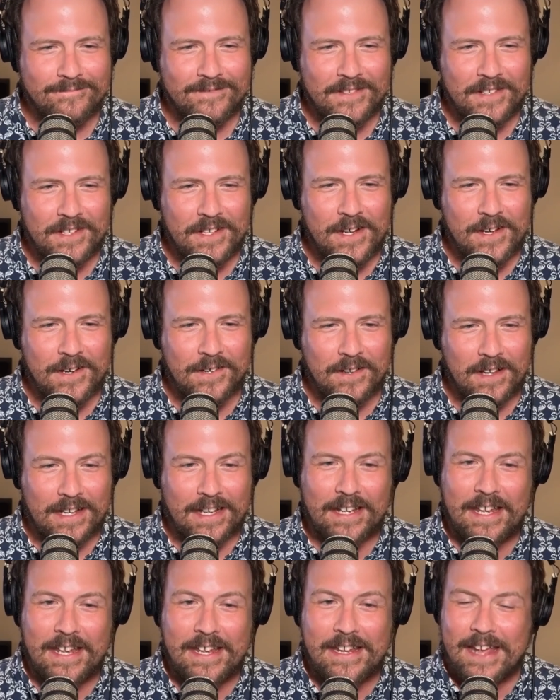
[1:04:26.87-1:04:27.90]

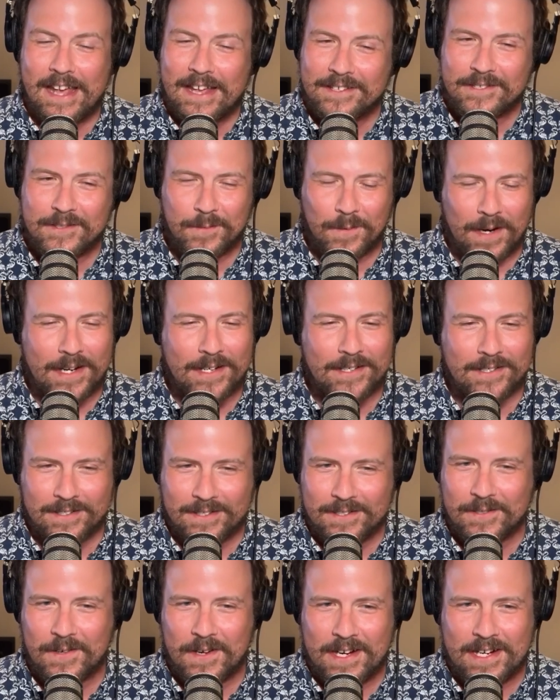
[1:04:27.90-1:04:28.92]
Like he guessed right, to
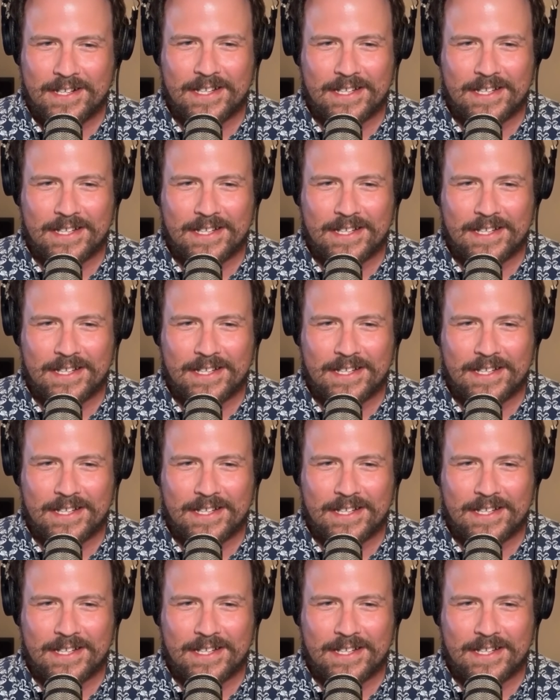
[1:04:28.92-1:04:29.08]
his credit.